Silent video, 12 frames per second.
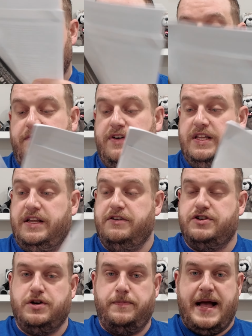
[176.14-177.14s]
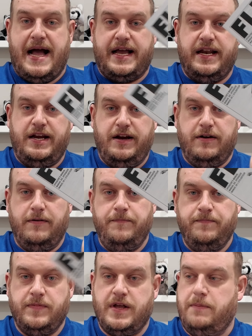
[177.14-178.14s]
Bit of a literature packet here.
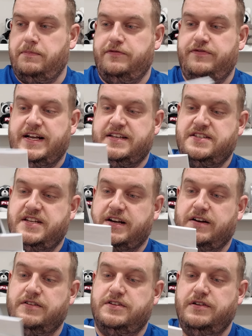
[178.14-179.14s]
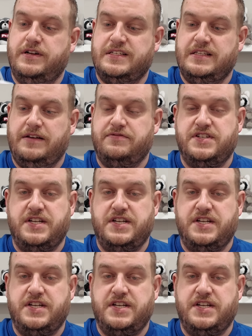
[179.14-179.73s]
A couple flex stickers. Who doesn't love